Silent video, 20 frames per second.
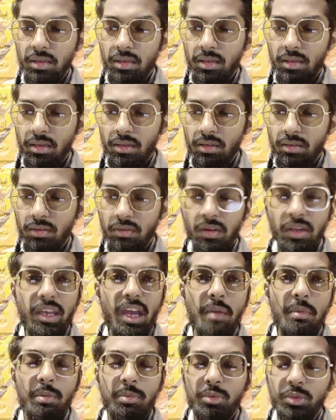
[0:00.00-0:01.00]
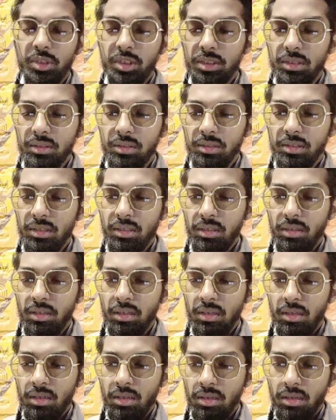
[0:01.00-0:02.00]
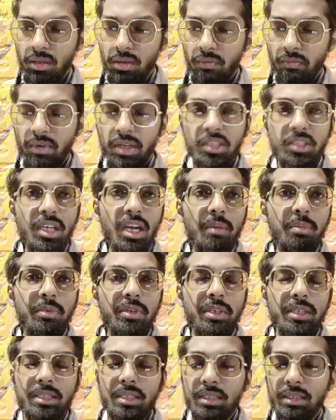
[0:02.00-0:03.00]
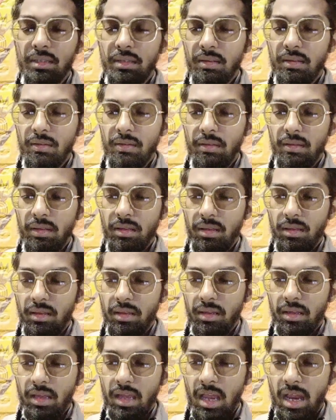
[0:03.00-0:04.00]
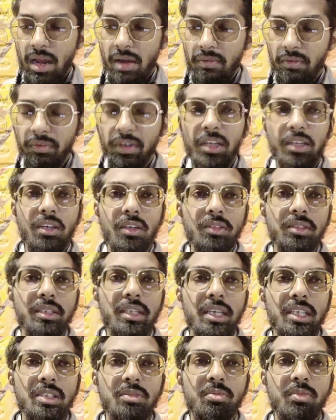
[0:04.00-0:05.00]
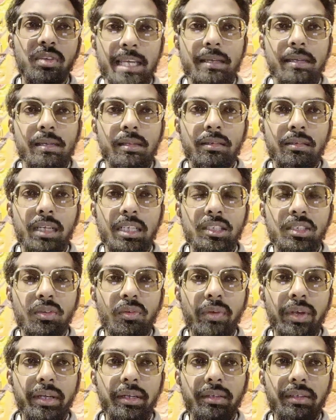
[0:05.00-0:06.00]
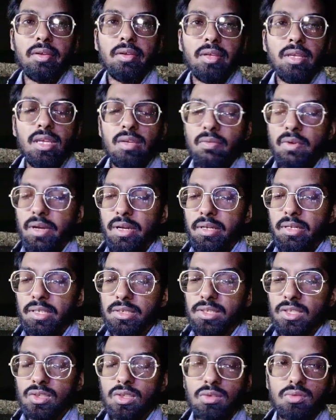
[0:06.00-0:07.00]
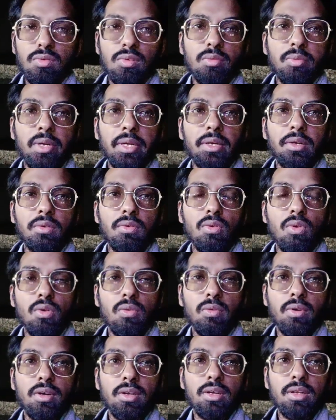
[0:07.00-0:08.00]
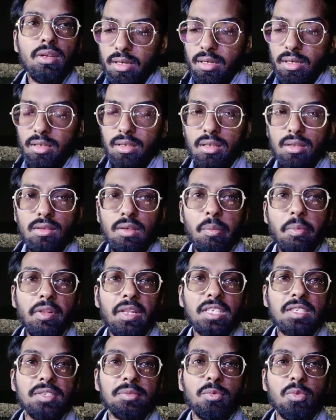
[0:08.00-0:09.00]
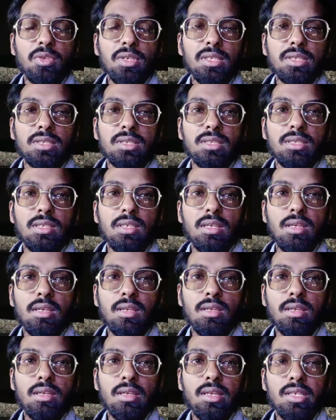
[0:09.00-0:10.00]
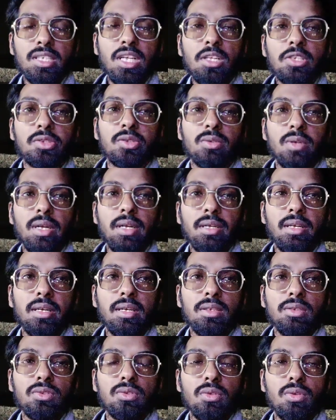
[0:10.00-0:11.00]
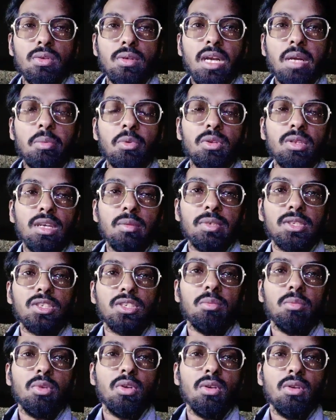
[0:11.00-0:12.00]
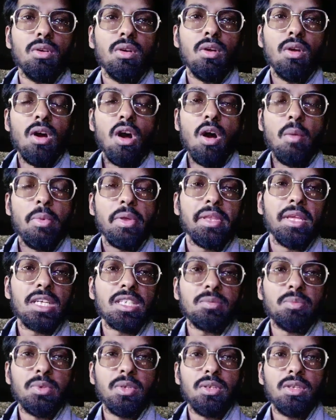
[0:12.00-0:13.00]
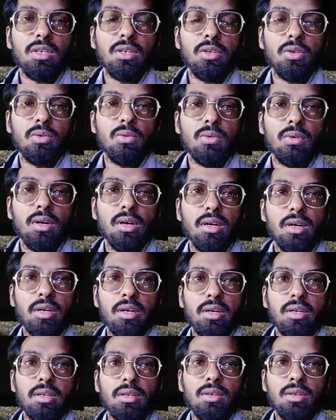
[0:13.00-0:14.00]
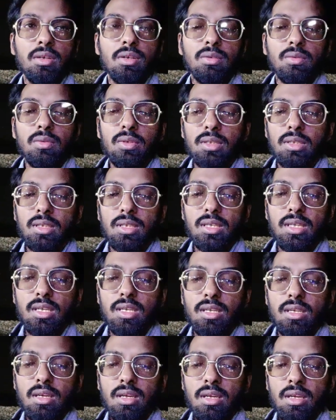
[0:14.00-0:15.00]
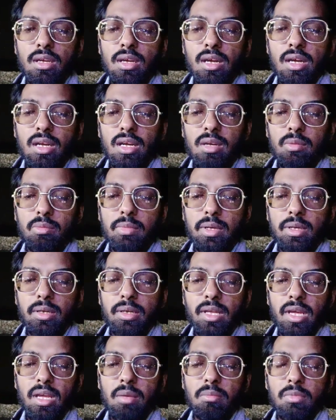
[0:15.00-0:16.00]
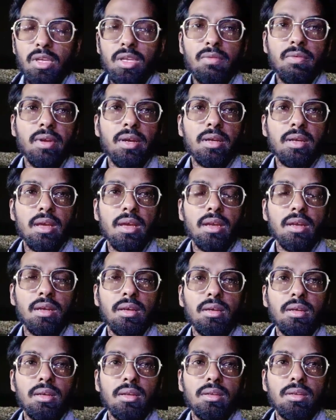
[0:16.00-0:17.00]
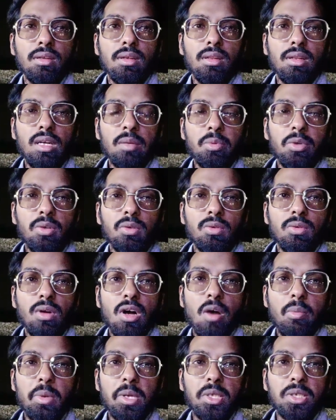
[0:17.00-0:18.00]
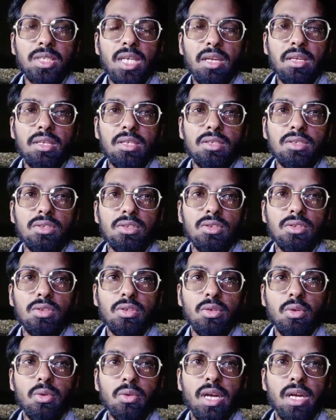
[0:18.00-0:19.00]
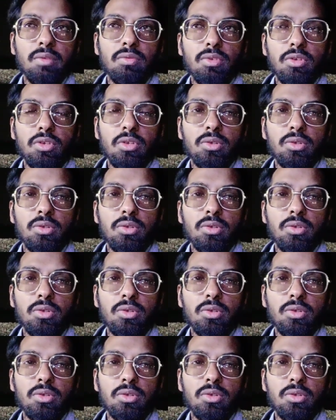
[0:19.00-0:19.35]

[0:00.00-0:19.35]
3 hyper potions, 1 star piece, and 15,000 XP. That's great. Event has successfully been over, and the triple XP bonus is also ended. So let me know in the comments down below, how many XP did you earn during the Adamant time event, and let me know how many shinies do you get for